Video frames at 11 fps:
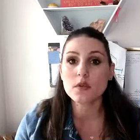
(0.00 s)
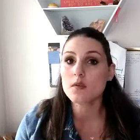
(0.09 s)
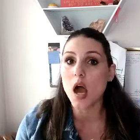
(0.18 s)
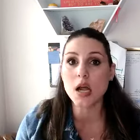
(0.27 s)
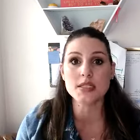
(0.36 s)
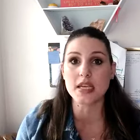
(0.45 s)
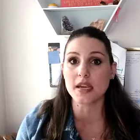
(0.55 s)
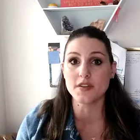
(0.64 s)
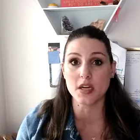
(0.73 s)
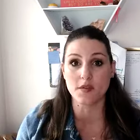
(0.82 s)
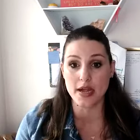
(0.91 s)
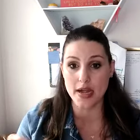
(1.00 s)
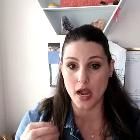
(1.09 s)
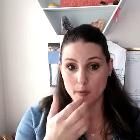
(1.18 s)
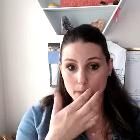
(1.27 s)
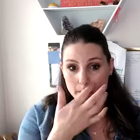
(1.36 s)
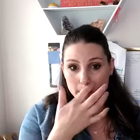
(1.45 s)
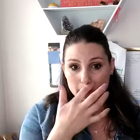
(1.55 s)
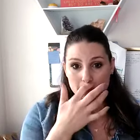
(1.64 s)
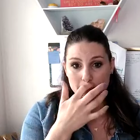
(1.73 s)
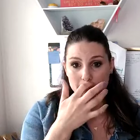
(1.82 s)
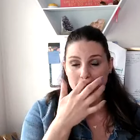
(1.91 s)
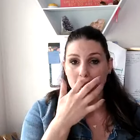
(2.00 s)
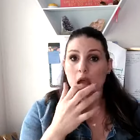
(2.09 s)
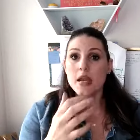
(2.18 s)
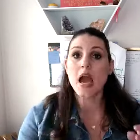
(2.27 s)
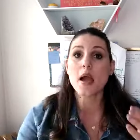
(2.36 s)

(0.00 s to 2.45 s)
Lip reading: unsafety right now. Now